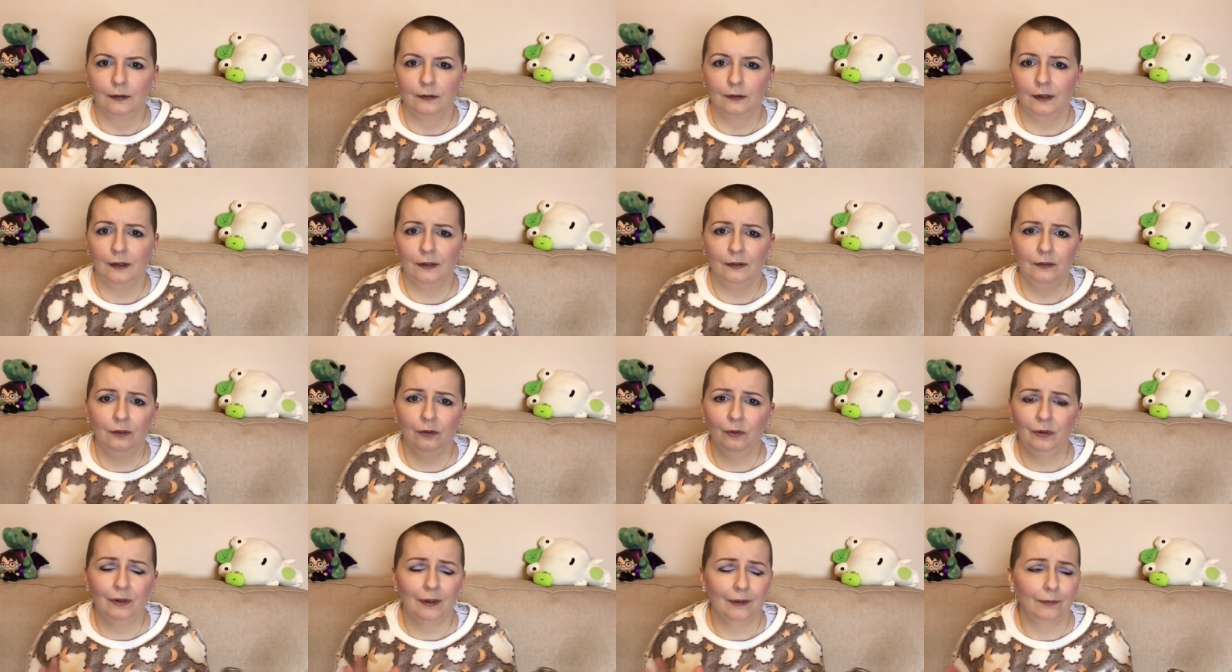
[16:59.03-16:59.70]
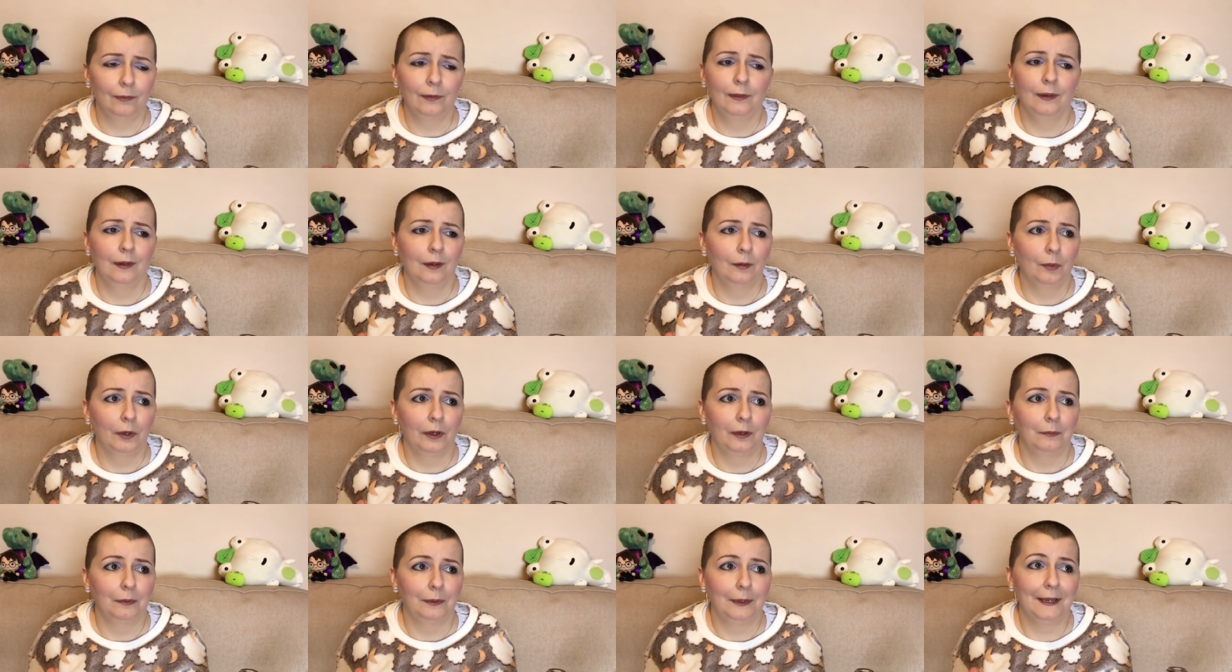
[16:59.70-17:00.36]
Tess knows everything
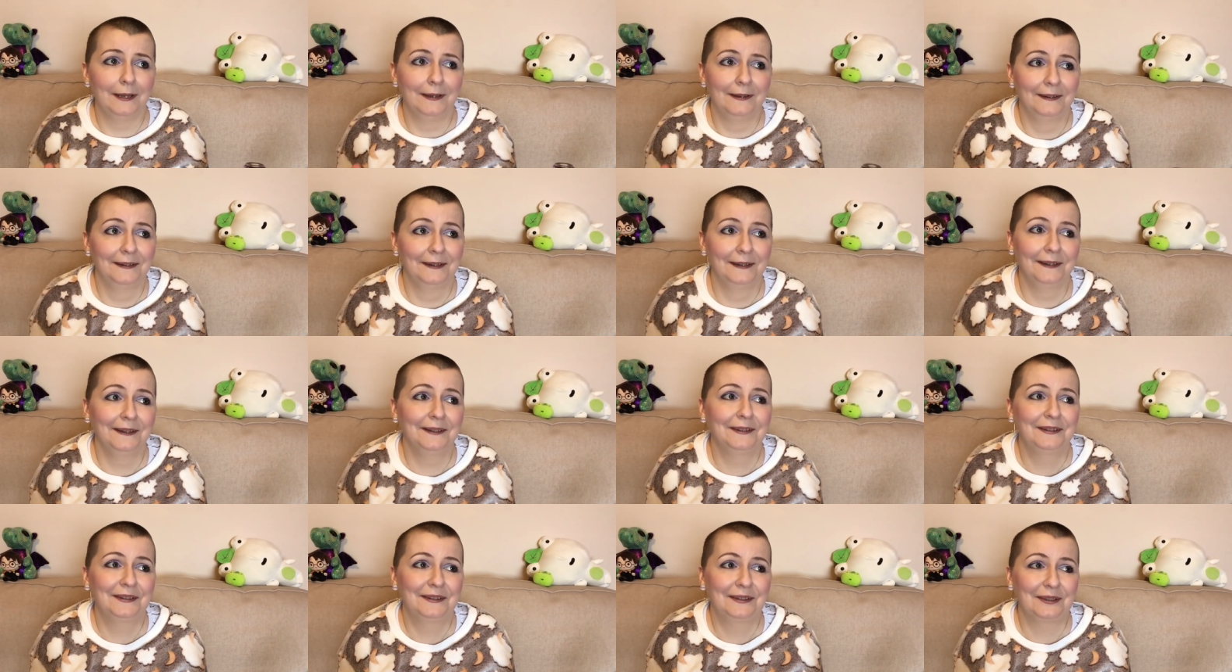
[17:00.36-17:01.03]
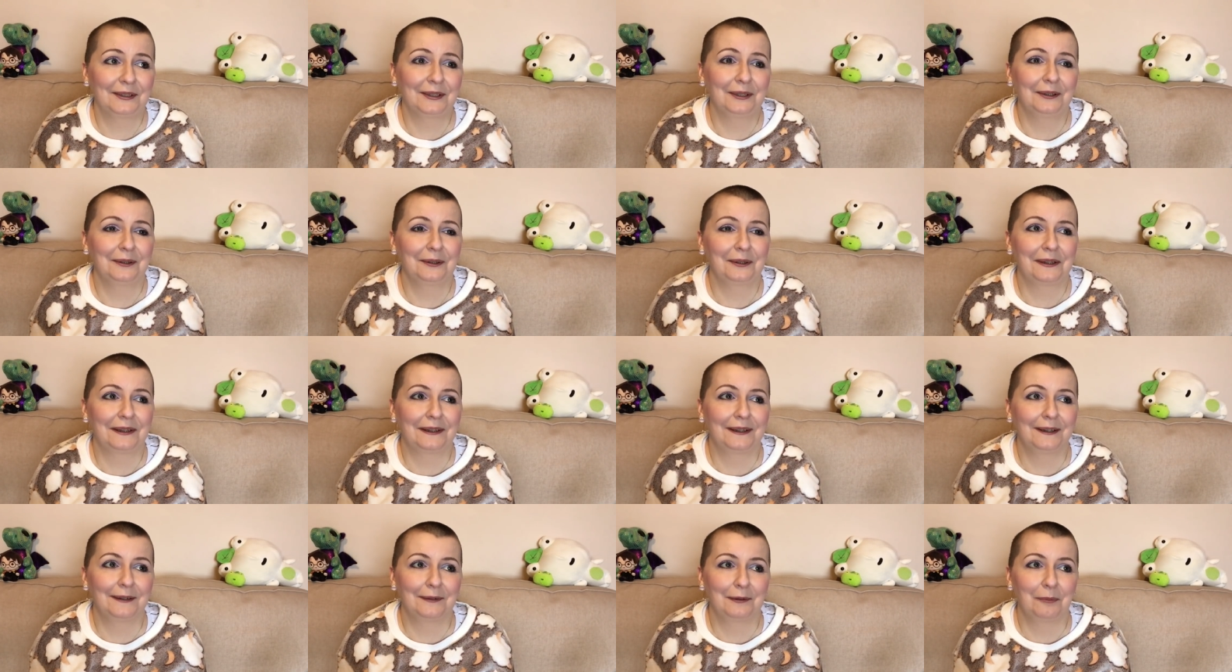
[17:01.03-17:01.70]
about me. It's
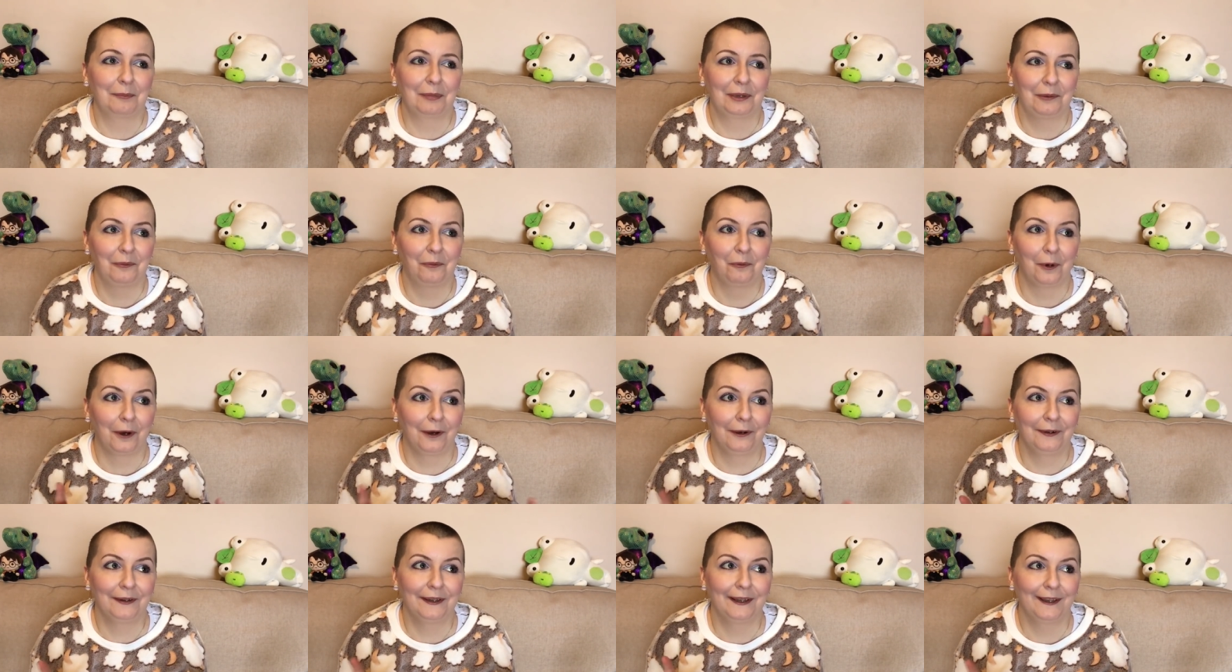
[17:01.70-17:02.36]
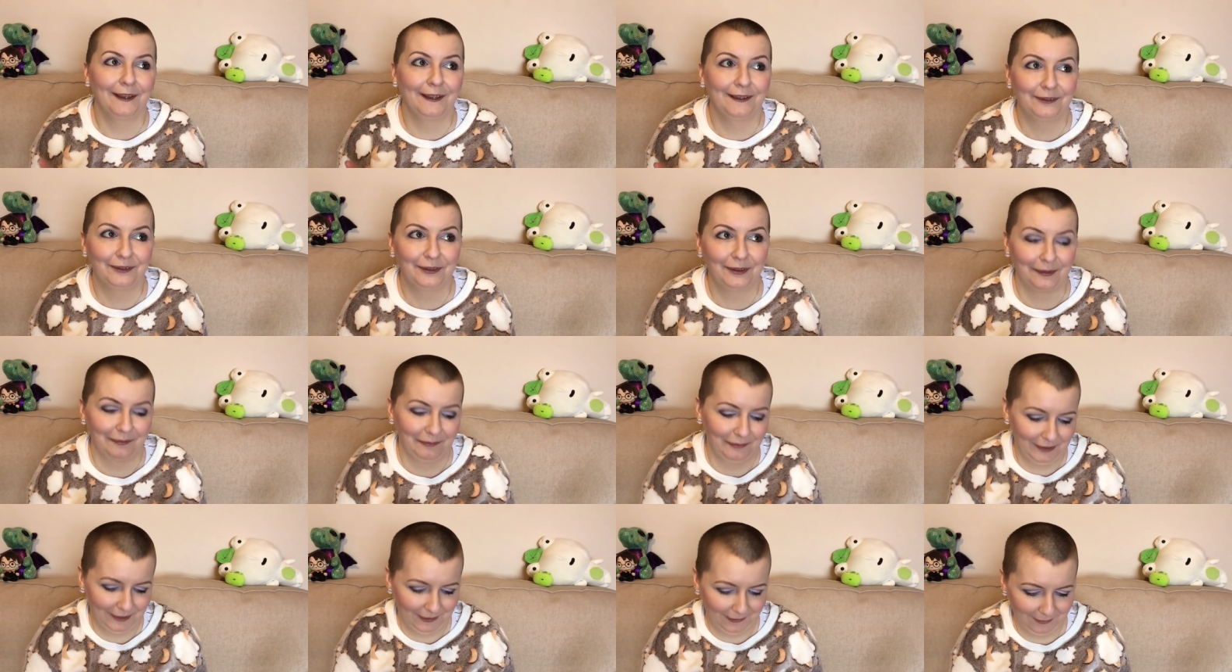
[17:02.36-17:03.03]
a little bit worrying
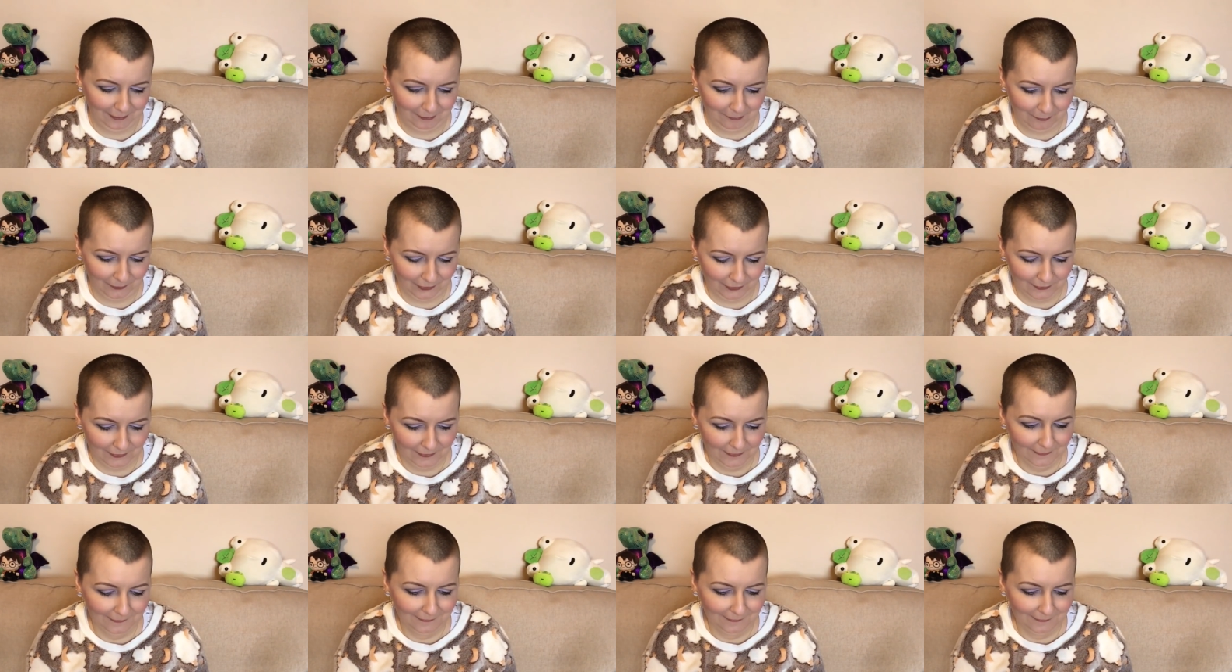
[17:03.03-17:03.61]
sometimes.